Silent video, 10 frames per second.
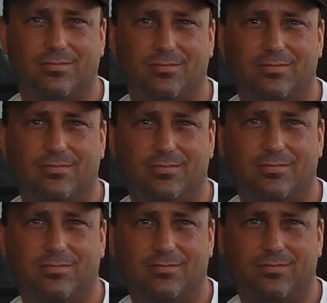
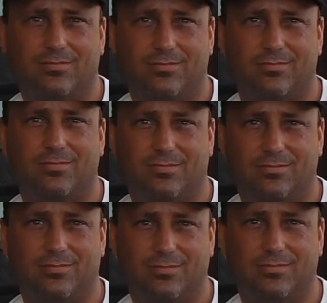
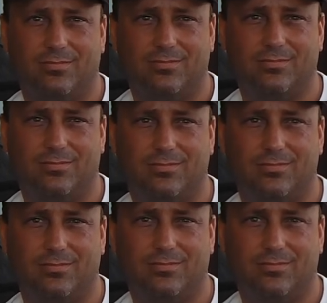
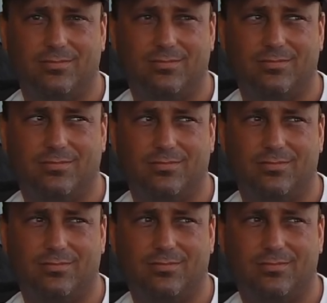
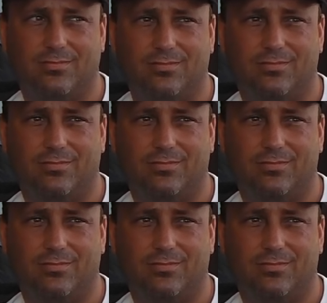This person isn't speaking.